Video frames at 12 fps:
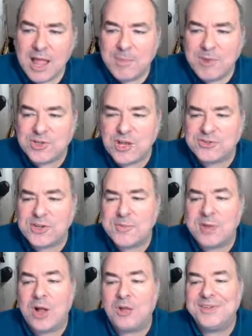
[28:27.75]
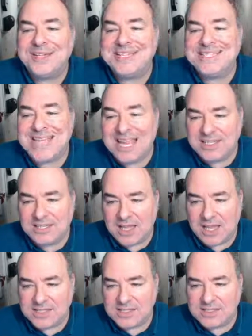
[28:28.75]
But there's also something called an extended
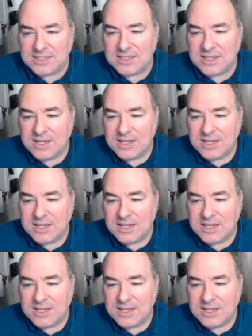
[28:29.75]
license.